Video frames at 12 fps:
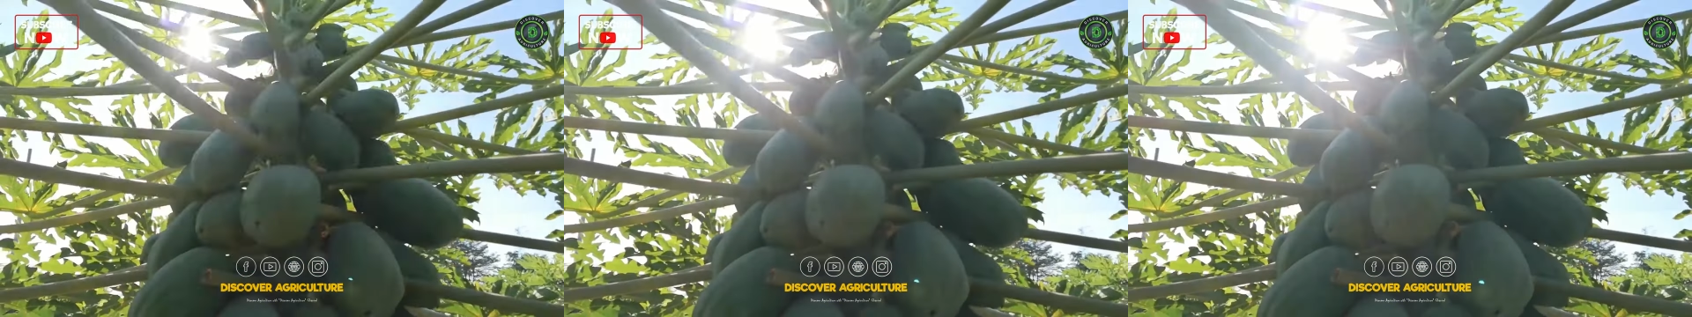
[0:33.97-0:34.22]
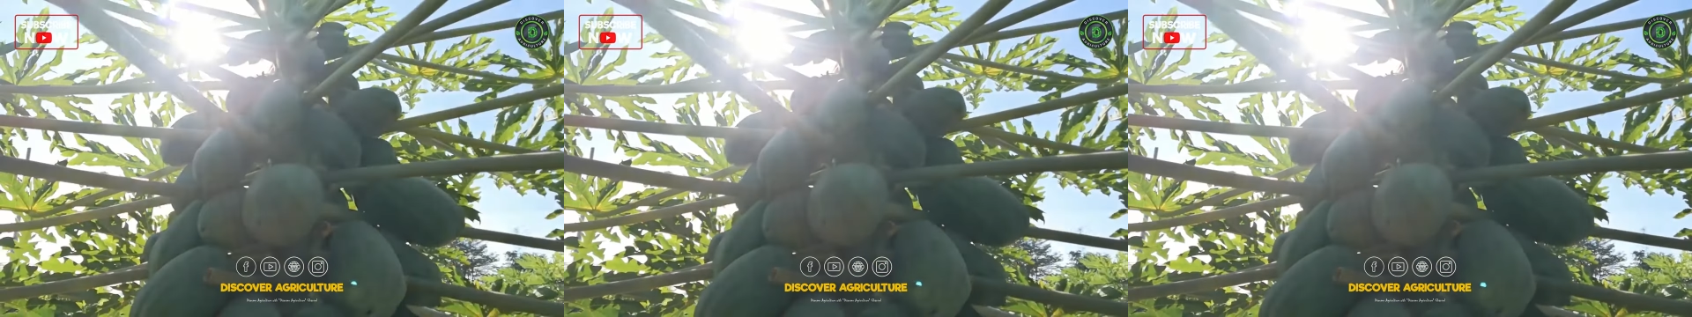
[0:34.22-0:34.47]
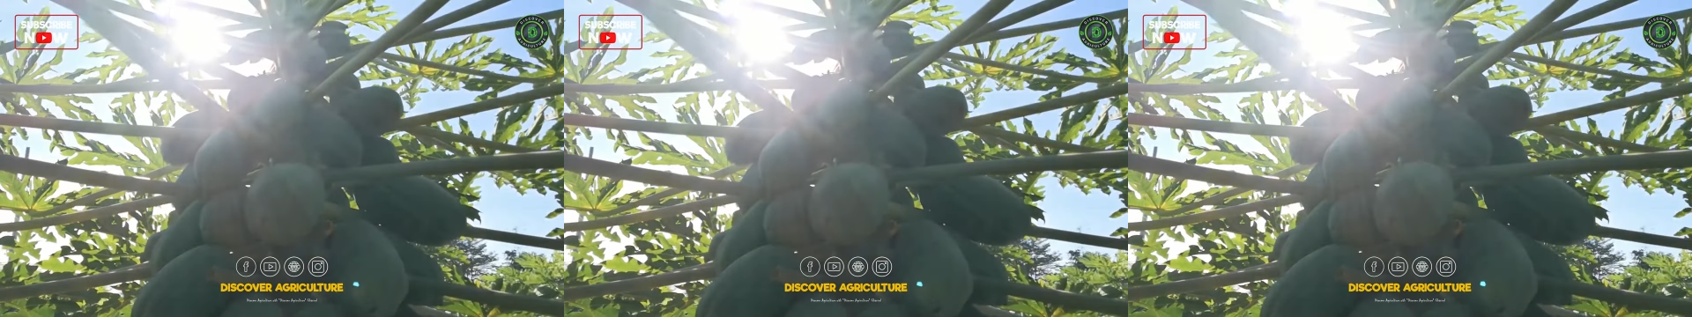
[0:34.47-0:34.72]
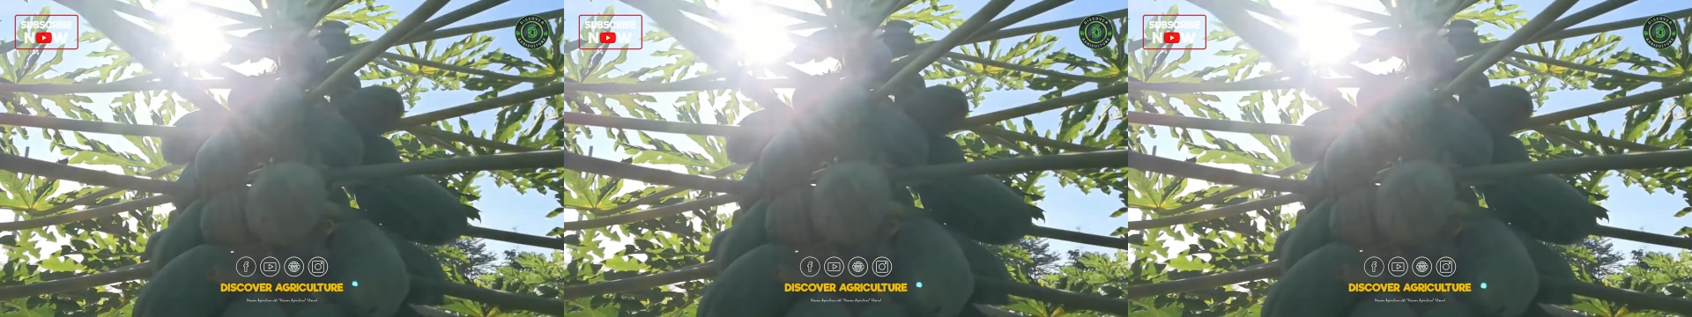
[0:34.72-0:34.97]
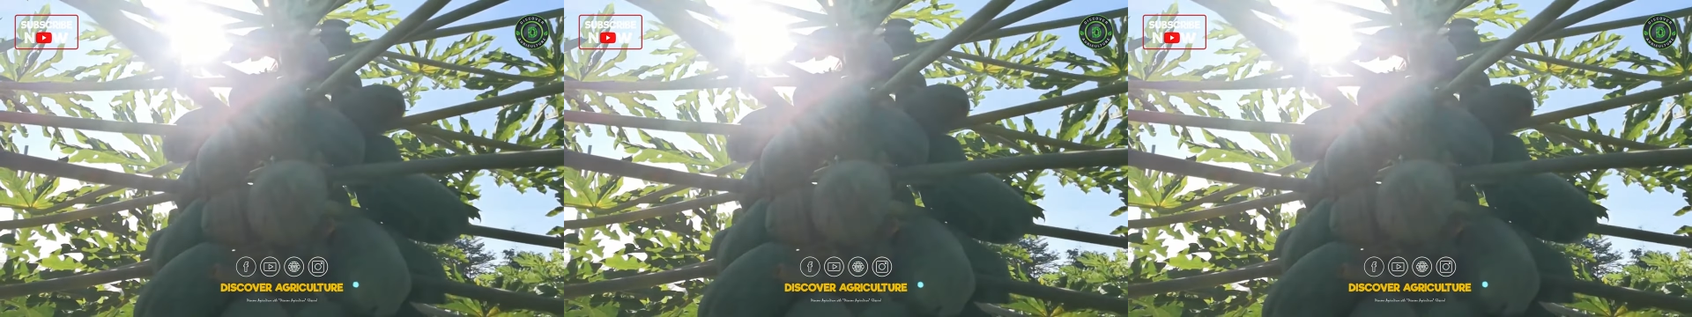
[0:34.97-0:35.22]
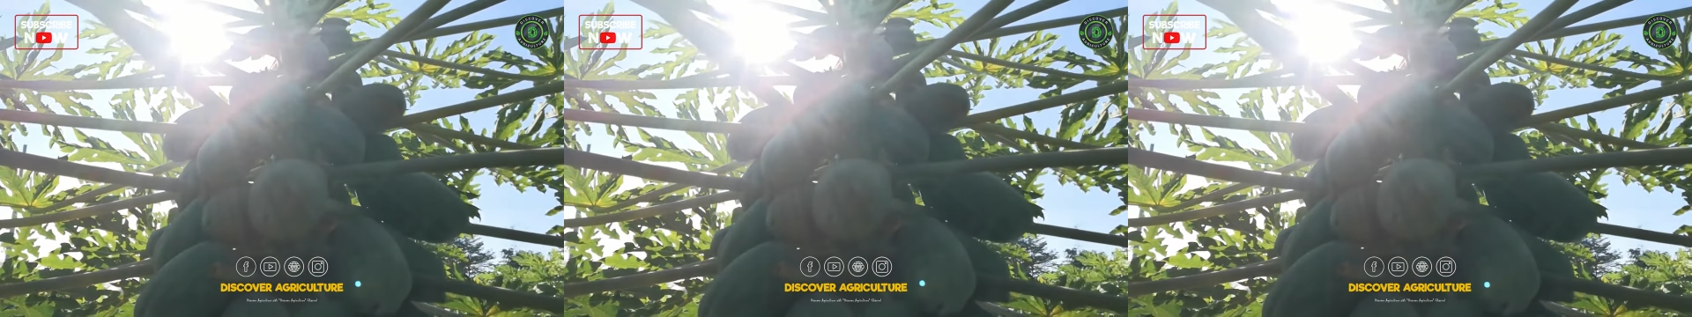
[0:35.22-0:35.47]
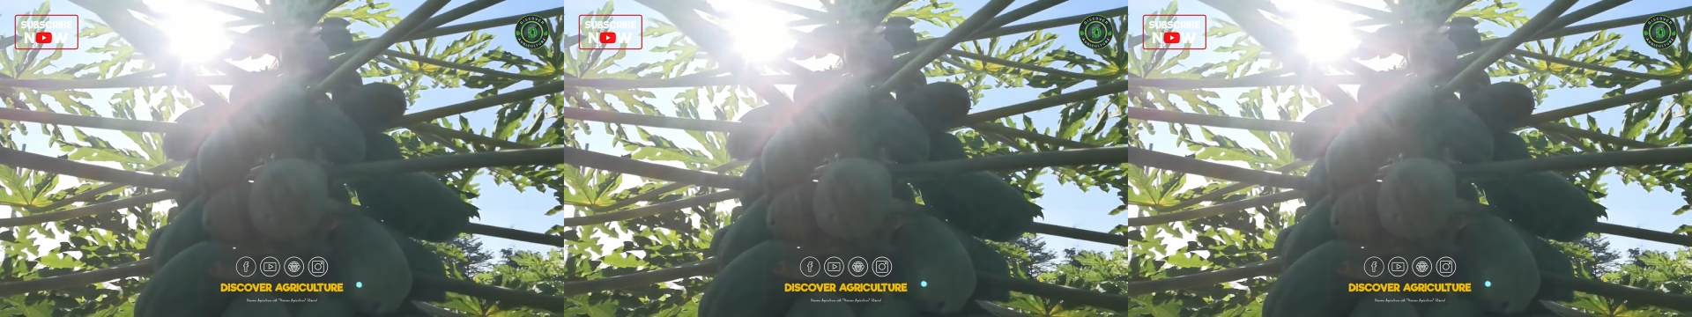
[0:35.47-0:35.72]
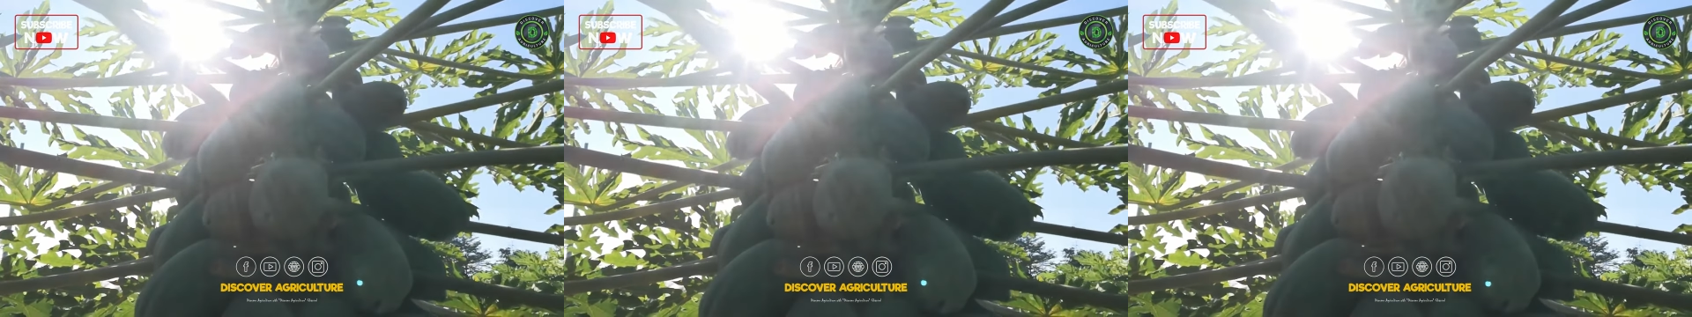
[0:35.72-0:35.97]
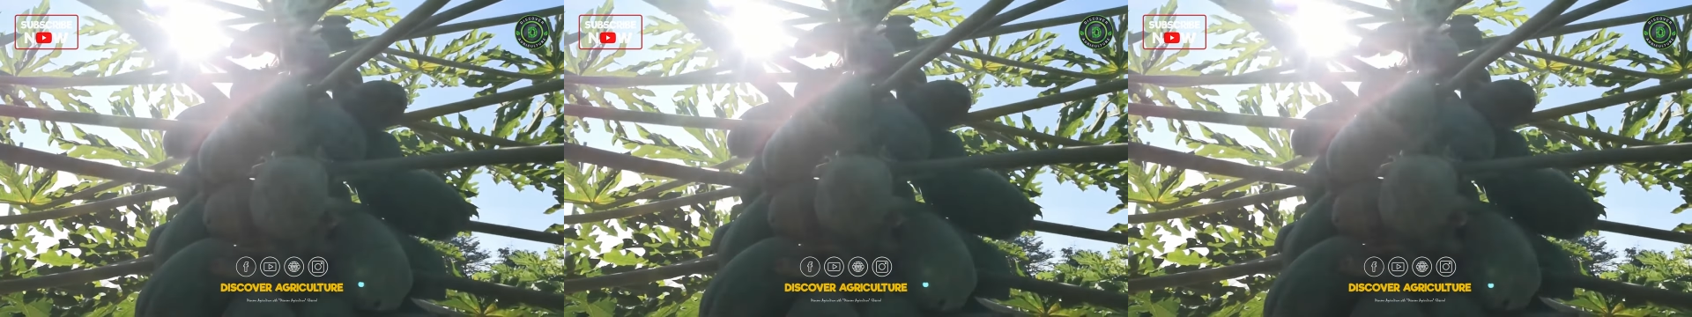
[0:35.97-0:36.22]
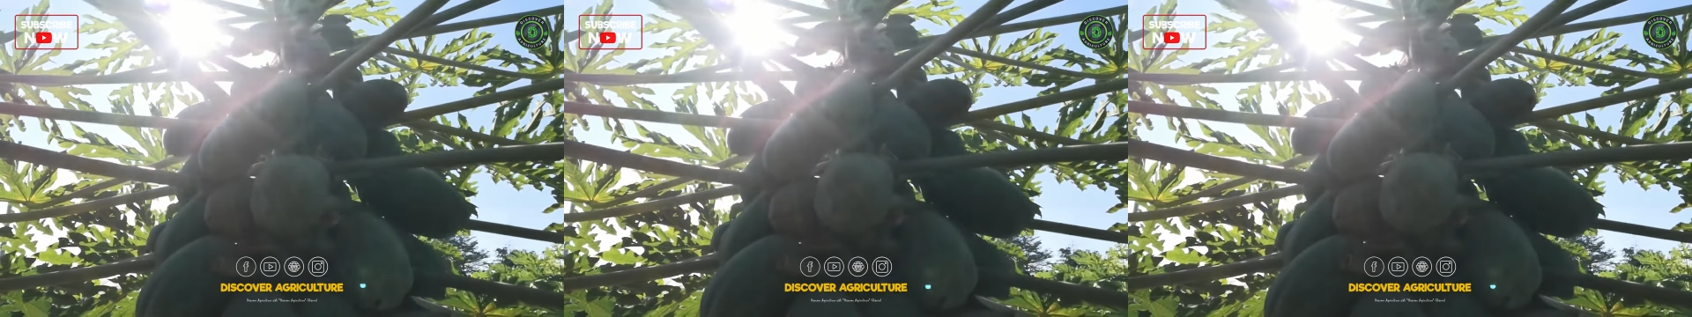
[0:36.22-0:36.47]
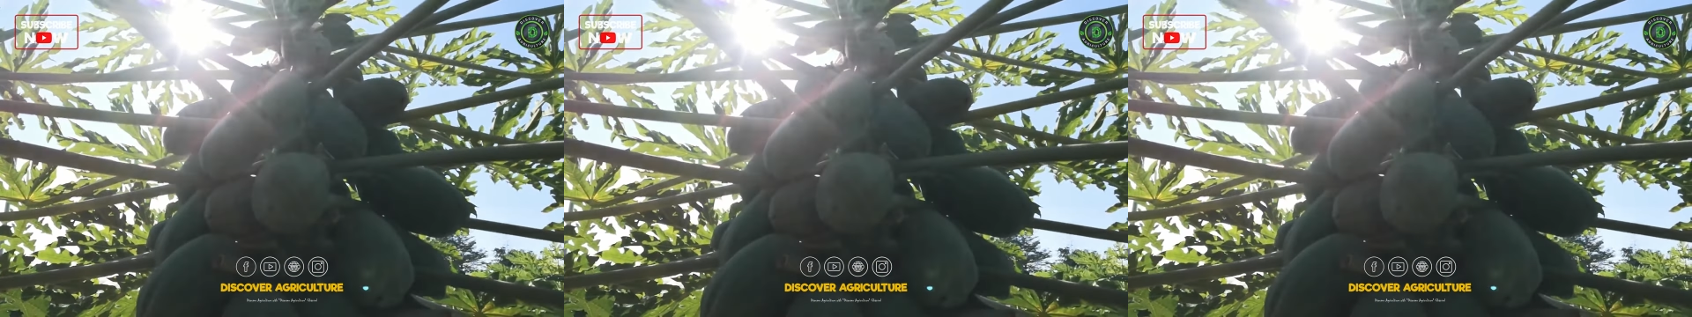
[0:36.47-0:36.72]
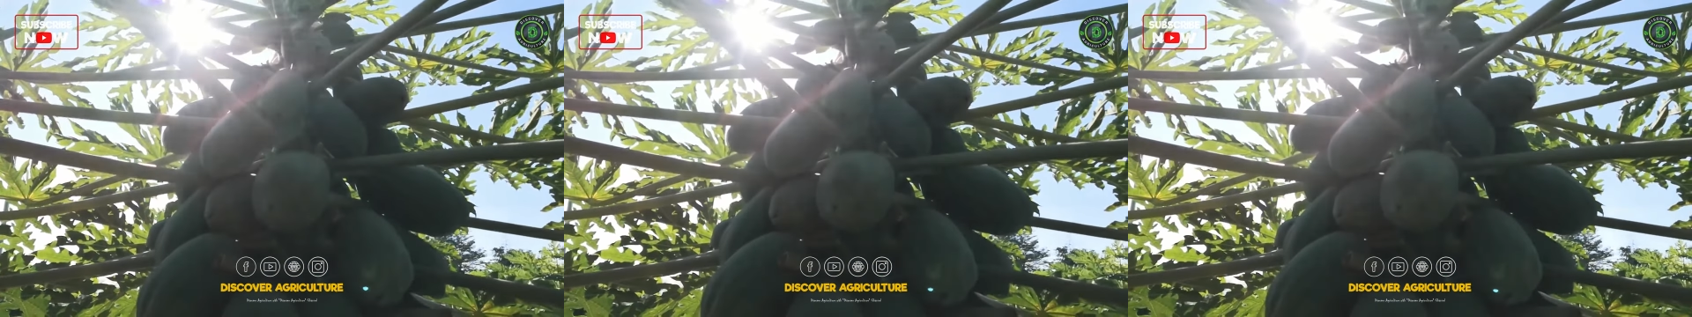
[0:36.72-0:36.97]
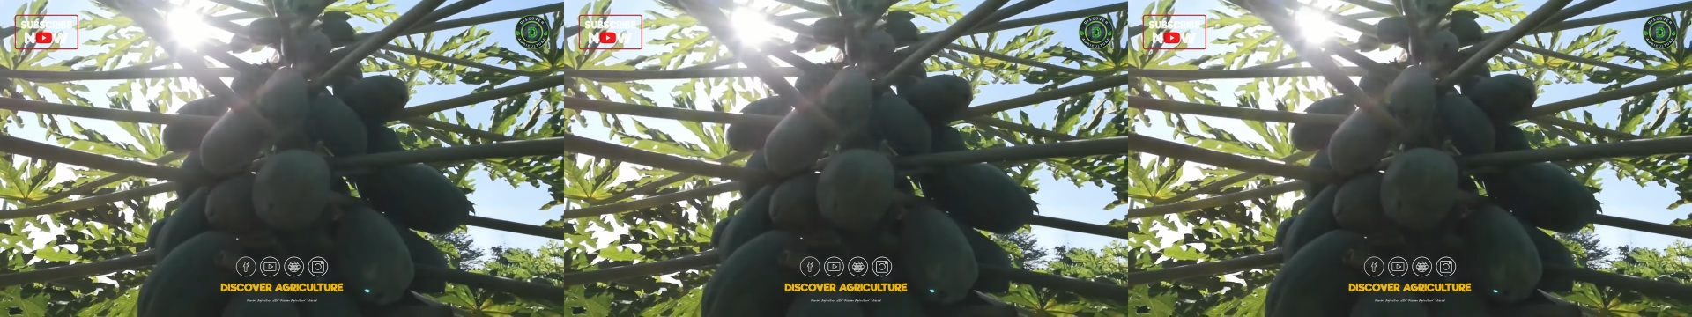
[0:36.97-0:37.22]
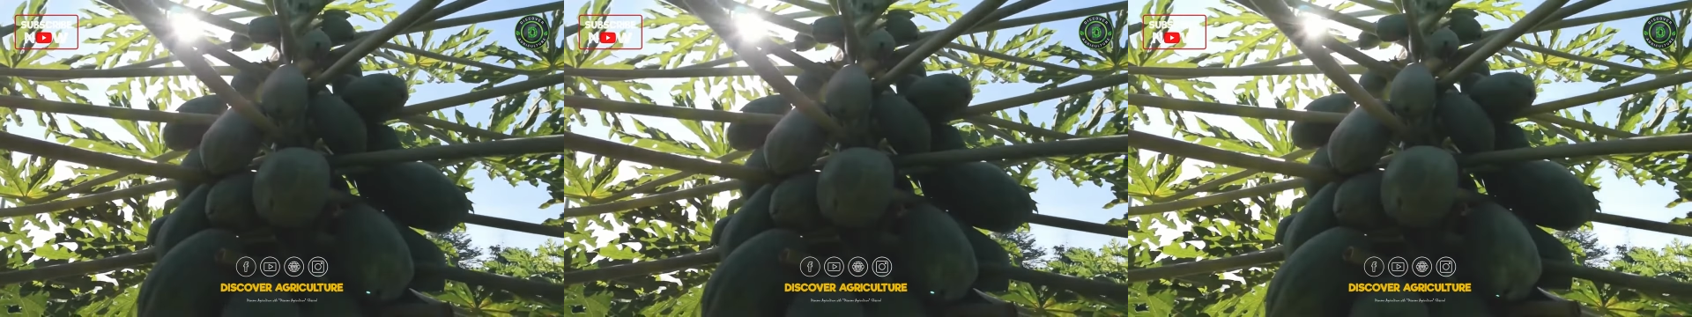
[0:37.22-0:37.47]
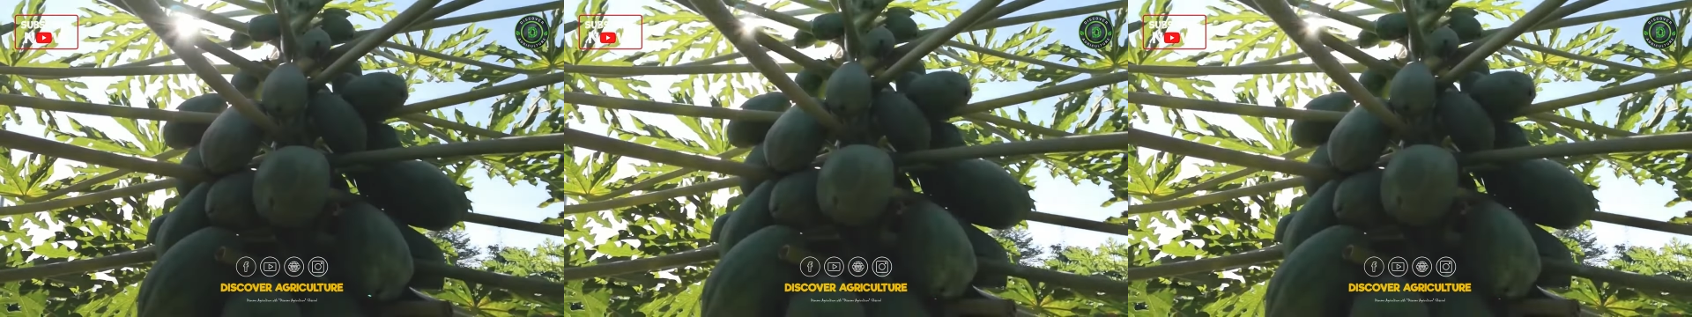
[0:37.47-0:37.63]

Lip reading: No face is visible, so there are no lips to read.